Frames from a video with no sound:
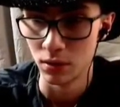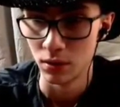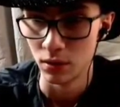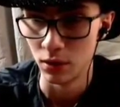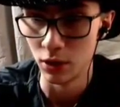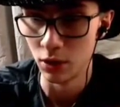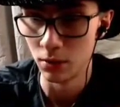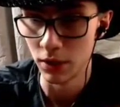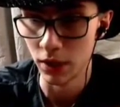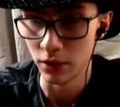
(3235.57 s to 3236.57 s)
Oh,
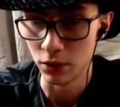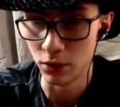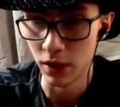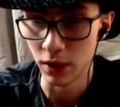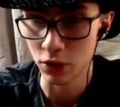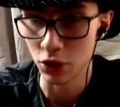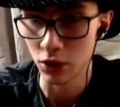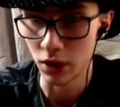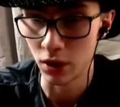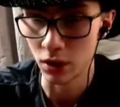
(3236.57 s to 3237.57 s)
but I do
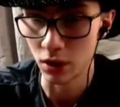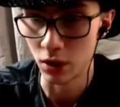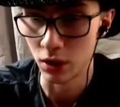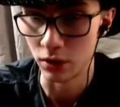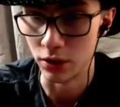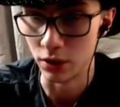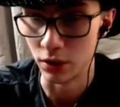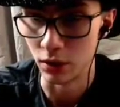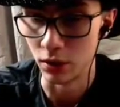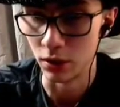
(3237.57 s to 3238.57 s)
actually get a card this
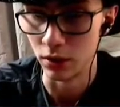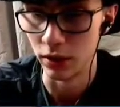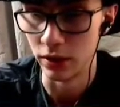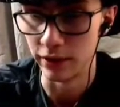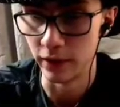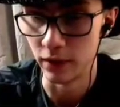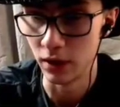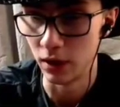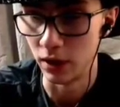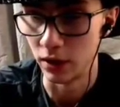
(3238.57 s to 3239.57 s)
turn. That is very
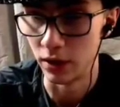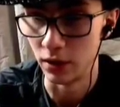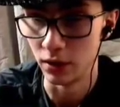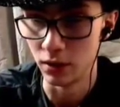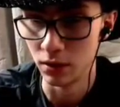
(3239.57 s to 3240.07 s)
lucky.